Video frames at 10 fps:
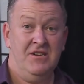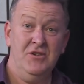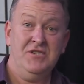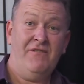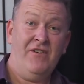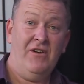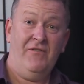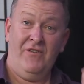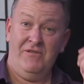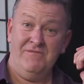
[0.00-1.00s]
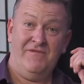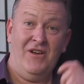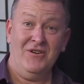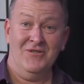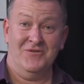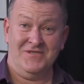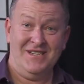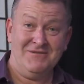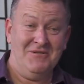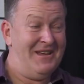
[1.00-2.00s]
Use your phone for phone calls.
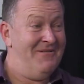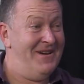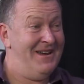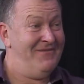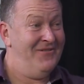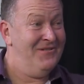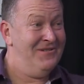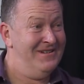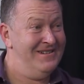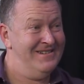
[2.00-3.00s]
That's what they were made for.